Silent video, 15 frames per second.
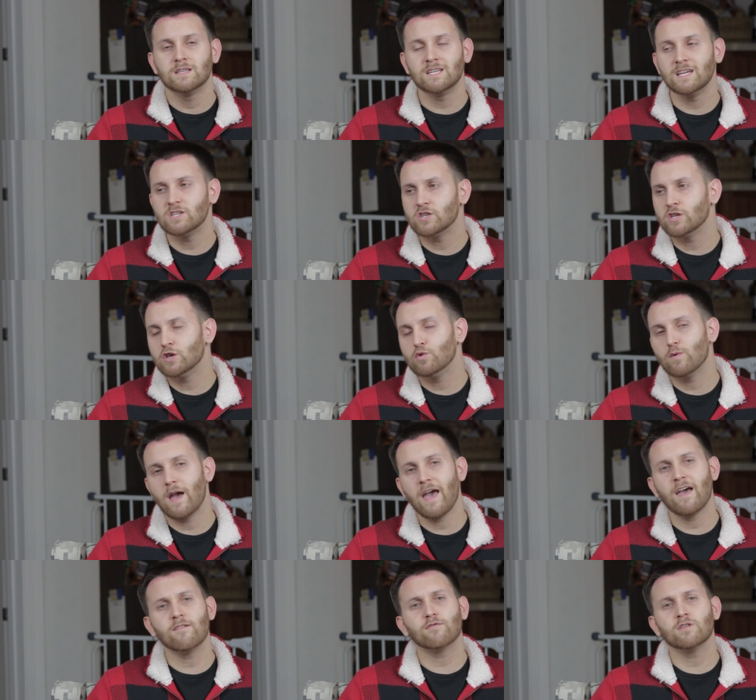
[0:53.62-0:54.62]
teaching
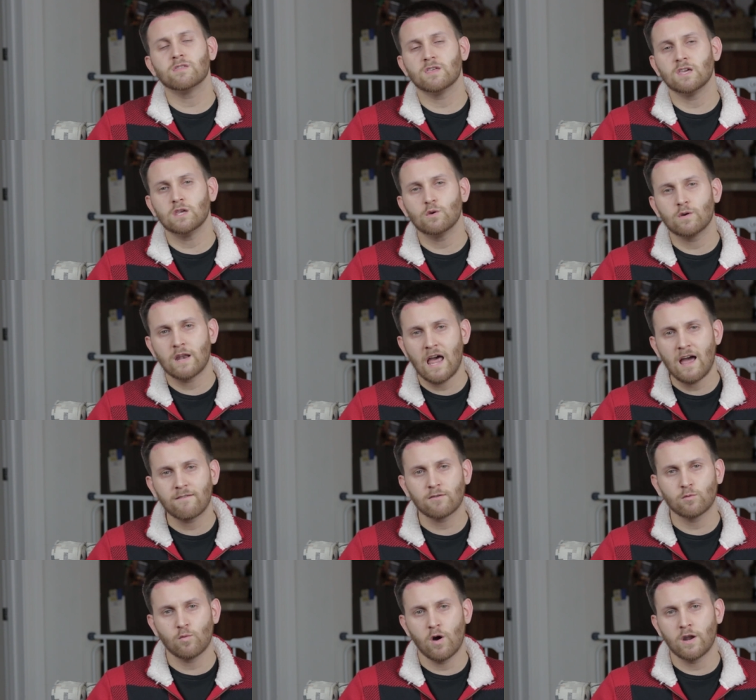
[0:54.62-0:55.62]
you everything you could
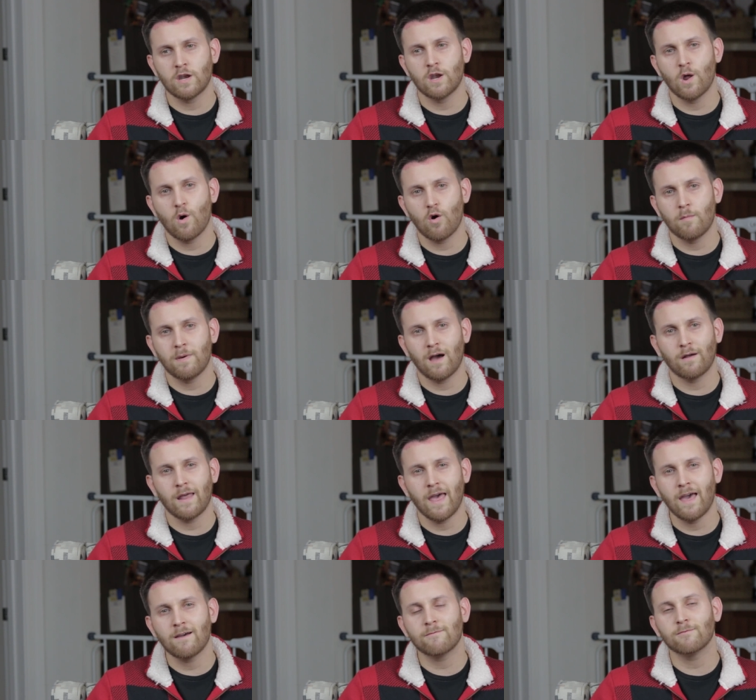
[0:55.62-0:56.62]
ever want to know
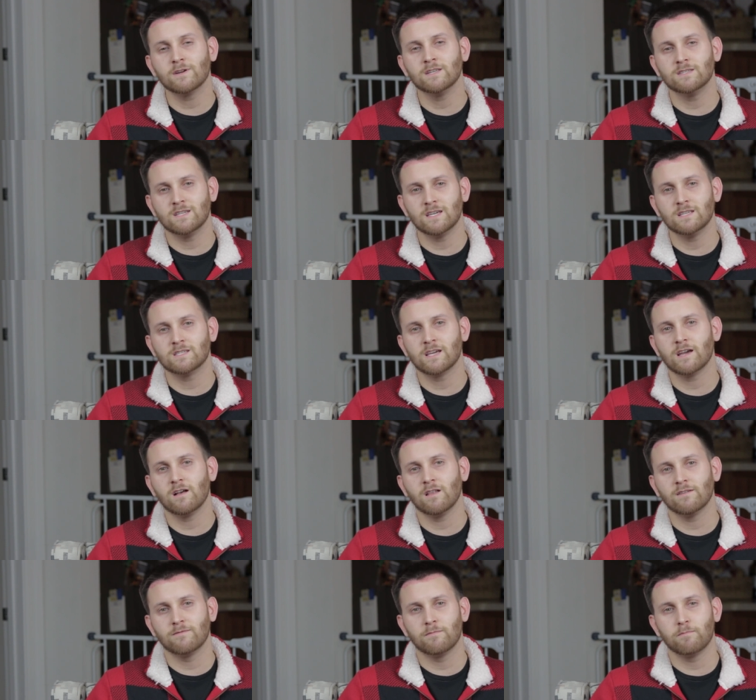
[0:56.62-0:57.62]
about every
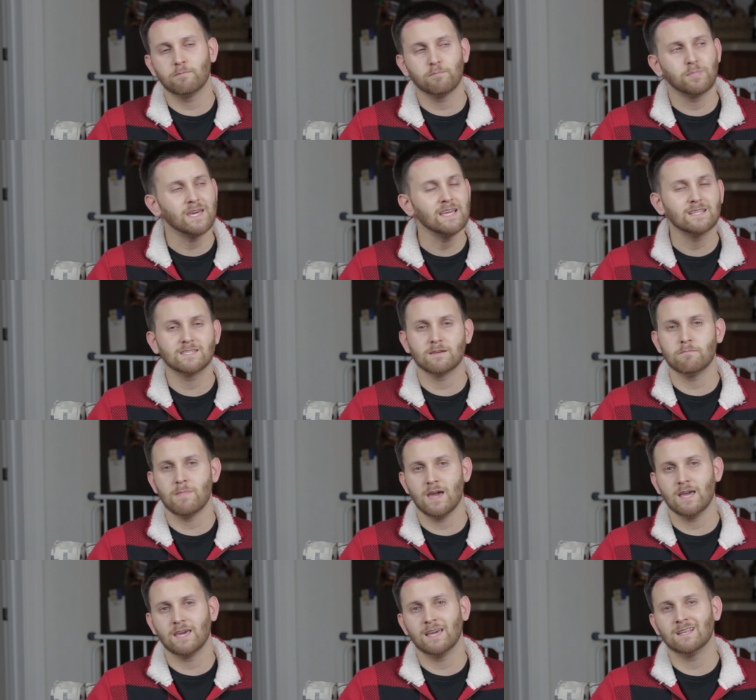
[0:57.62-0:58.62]
detail of pizza
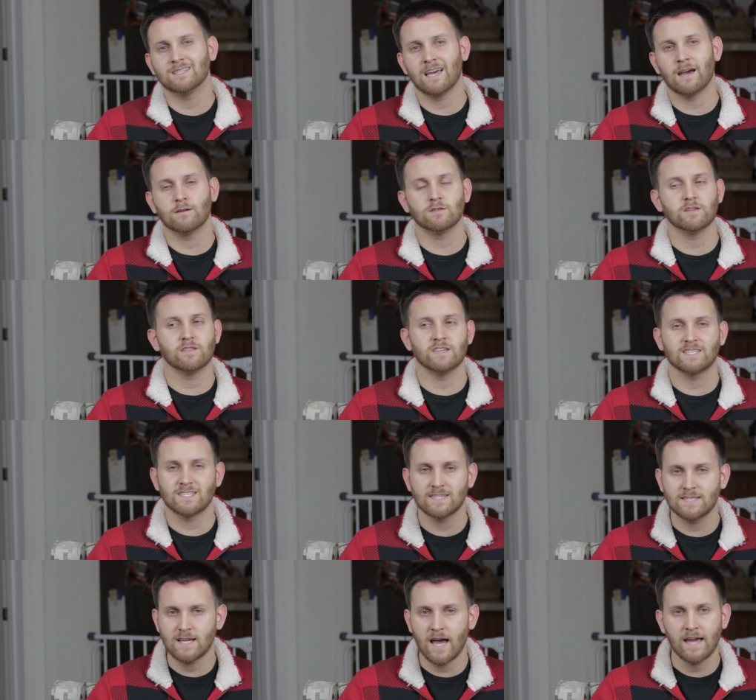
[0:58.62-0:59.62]
making down to the
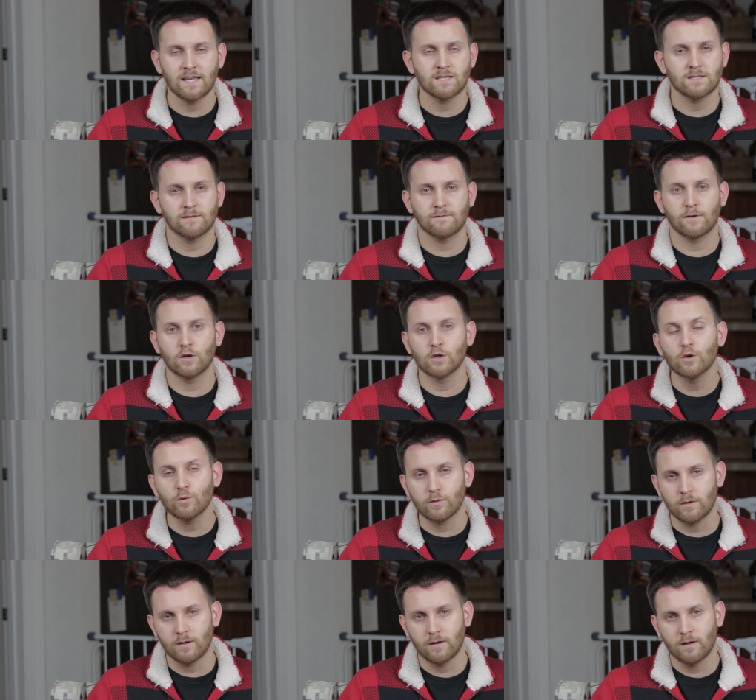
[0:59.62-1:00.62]
science of gluten.